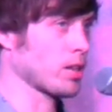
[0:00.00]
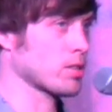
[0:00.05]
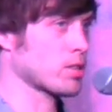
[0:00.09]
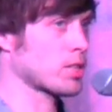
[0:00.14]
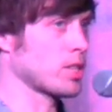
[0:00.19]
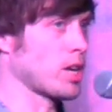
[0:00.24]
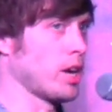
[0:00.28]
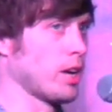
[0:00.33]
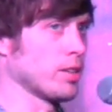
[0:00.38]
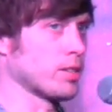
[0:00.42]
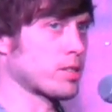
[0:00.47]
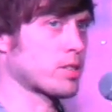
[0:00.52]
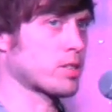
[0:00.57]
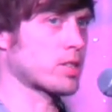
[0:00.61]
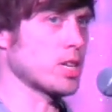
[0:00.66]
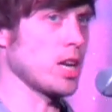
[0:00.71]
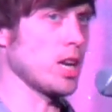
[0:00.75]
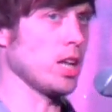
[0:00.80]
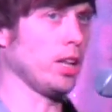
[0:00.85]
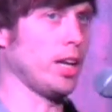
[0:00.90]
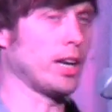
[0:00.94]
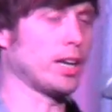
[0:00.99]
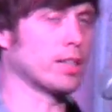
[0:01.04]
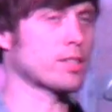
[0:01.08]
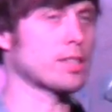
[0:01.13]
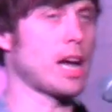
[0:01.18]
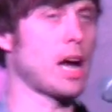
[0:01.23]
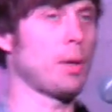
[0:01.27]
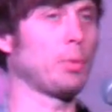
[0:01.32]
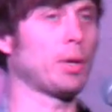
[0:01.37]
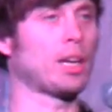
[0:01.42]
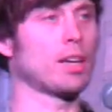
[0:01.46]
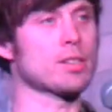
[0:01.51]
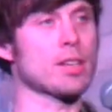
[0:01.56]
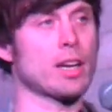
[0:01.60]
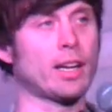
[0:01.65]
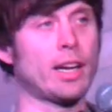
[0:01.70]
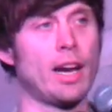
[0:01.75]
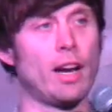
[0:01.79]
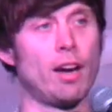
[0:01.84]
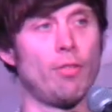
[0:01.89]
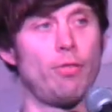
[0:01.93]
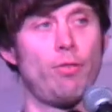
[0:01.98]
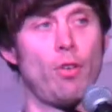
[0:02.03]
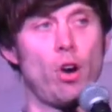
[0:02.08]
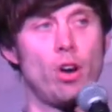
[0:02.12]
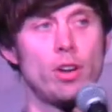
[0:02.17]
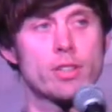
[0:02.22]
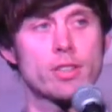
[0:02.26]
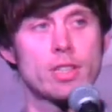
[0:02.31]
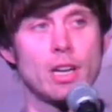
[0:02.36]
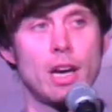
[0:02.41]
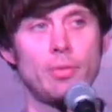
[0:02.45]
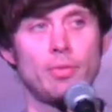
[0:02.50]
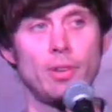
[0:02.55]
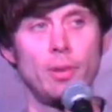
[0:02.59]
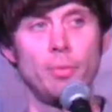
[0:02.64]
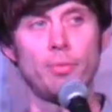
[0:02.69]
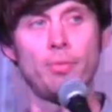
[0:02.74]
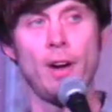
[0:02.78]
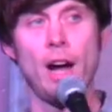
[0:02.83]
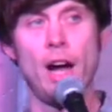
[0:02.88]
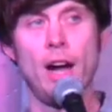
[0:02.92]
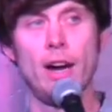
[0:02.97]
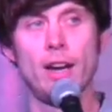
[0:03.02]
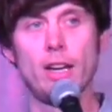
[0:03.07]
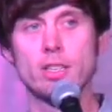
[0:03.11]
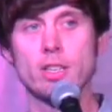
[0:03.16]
started stealing. It's not because I can't afford stuff, I'm fine.